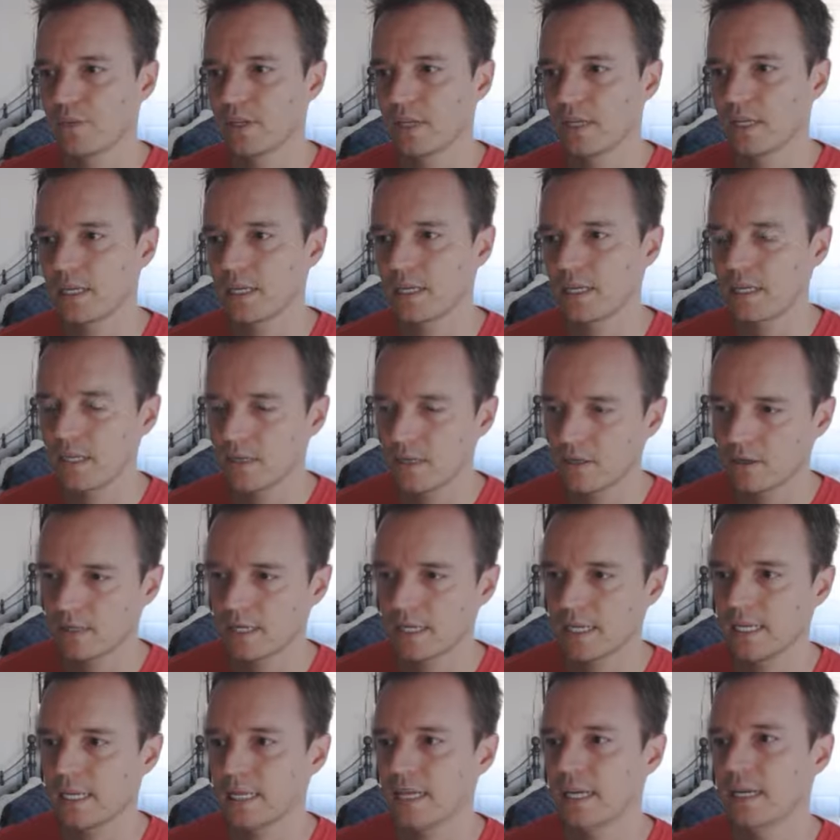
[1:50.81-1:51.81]
here
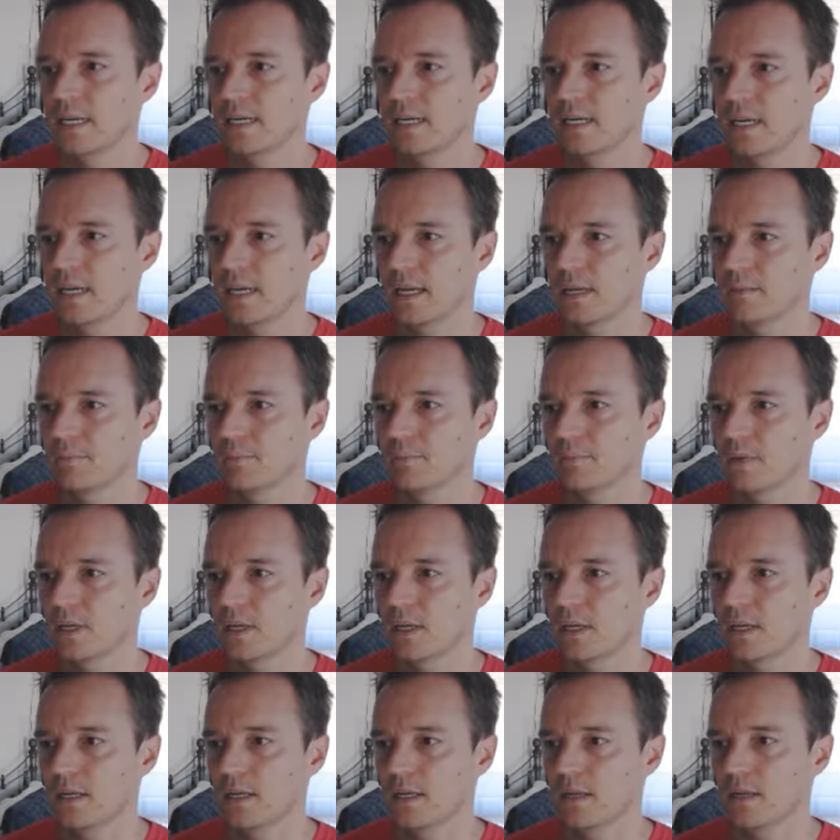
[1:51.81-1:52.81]
again,
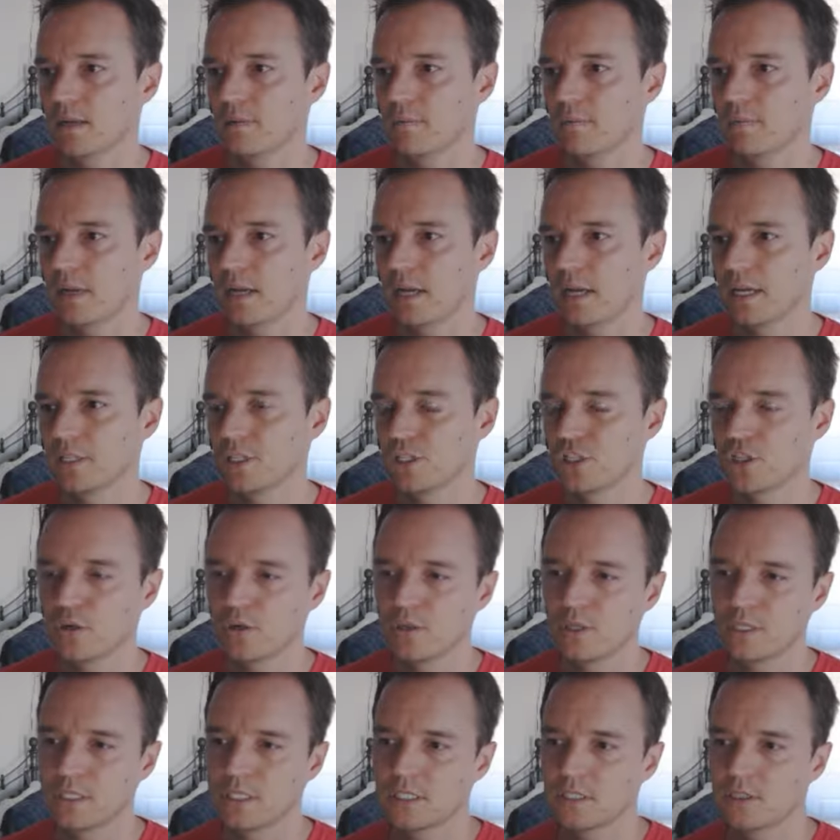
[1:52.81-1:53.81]
I showed
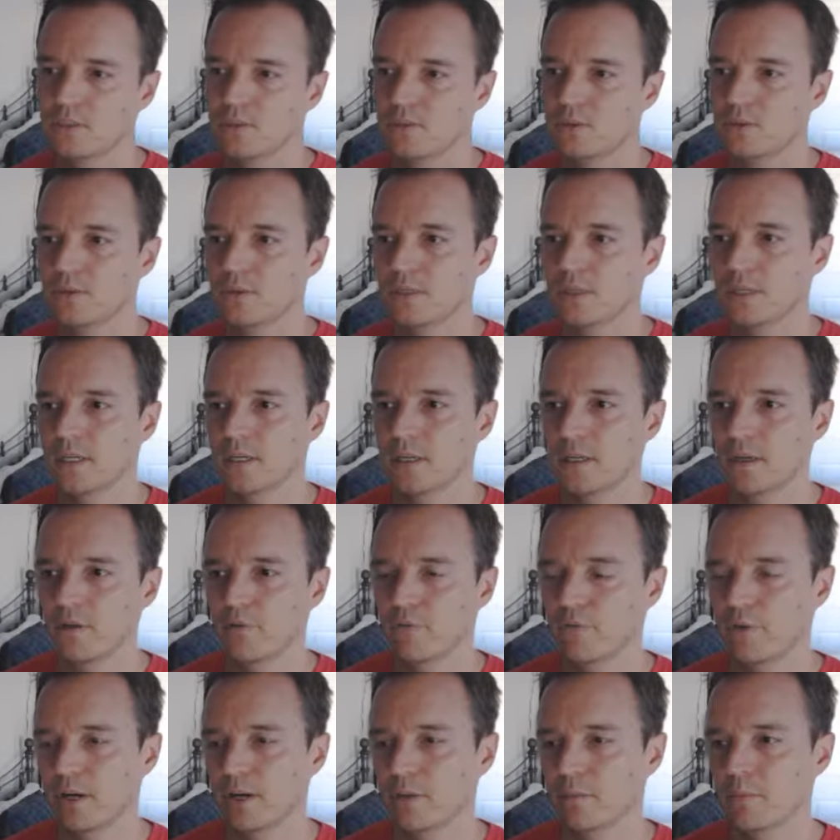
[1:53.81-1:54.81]
this to a
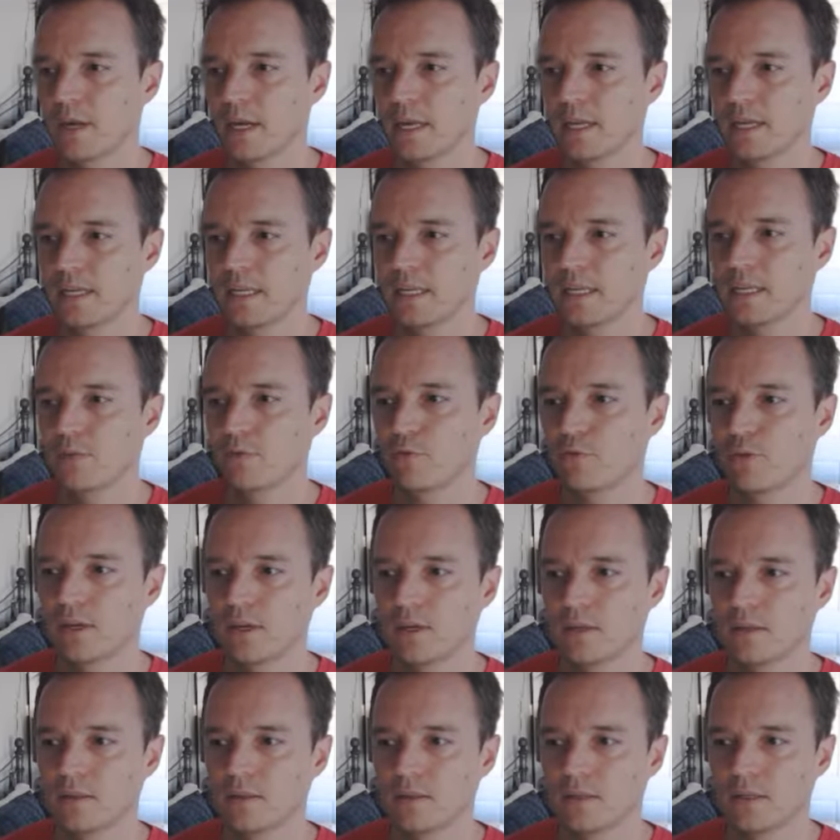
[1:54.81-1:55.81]
friend of mine, and he
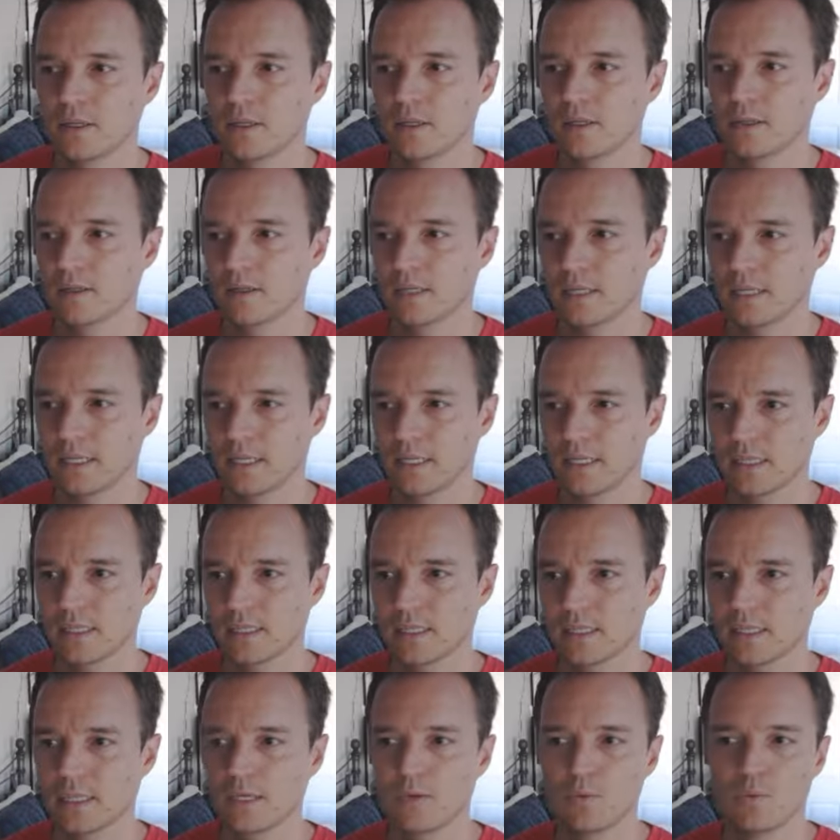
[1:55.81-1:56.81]
felt like
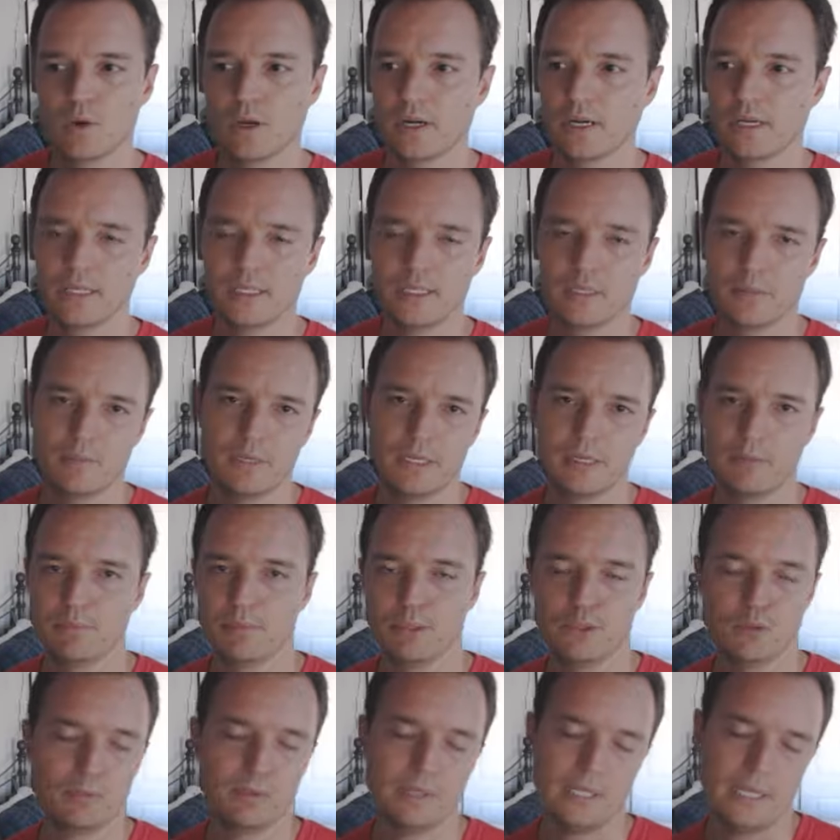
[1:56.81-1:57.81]
he wanted it to be a
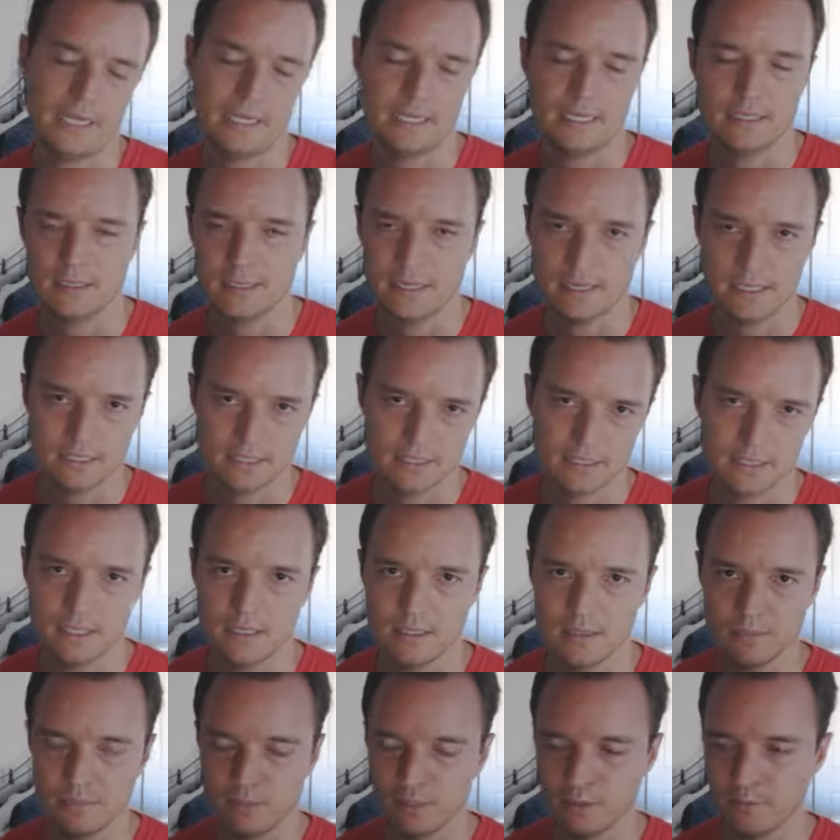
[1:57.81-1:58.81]
blue plane, like a
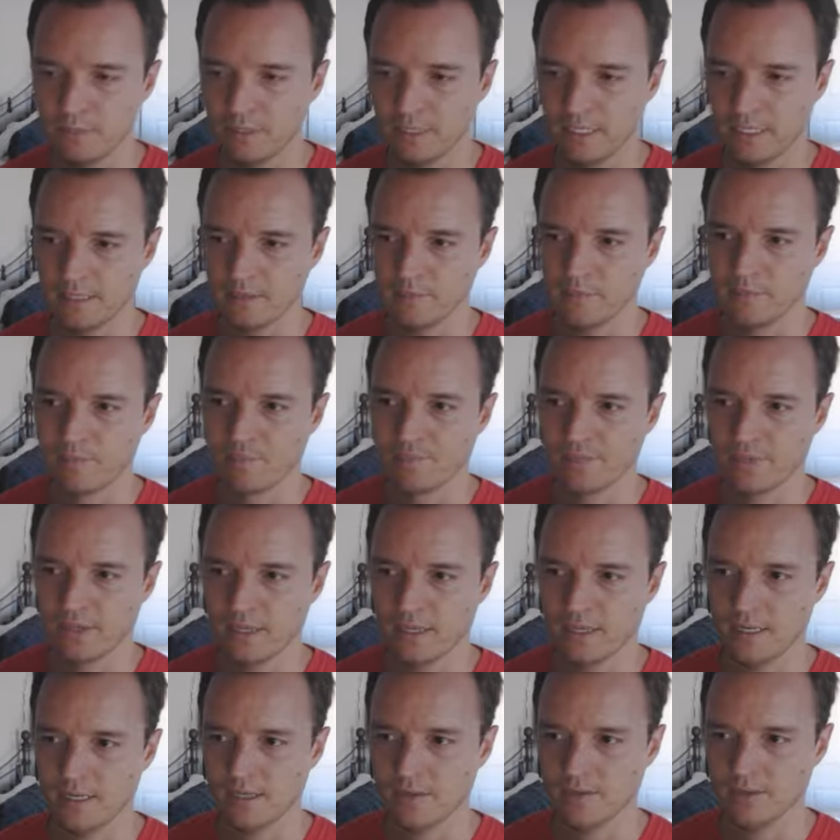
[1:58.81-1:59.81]
solid blue plane.
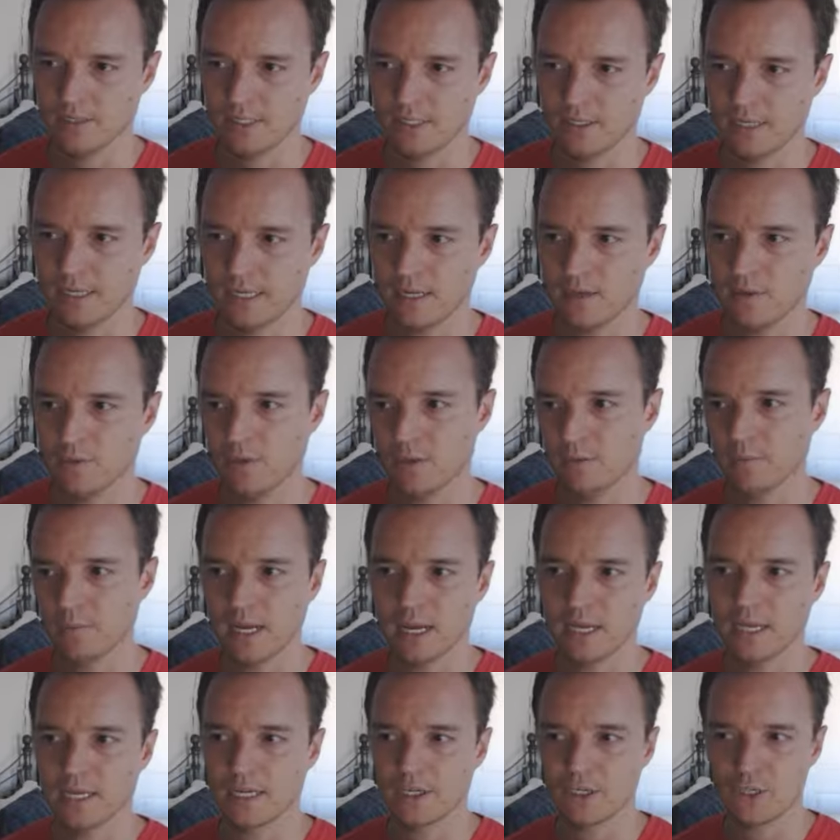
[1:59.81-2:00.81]
And I was like, yeah, well, I'm
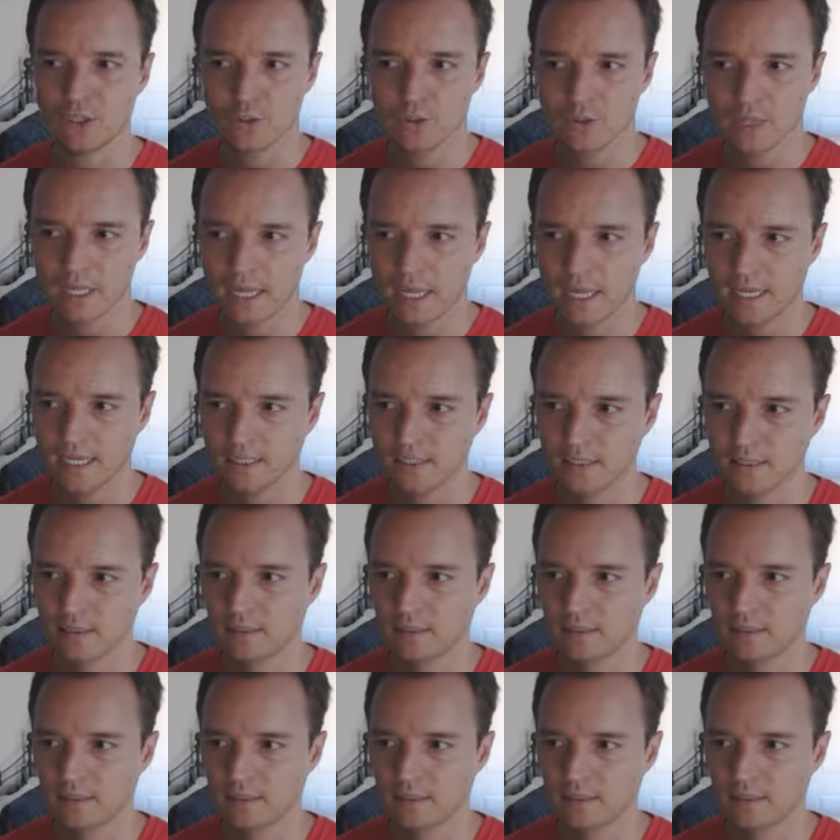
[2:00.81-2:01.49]
not going to do that.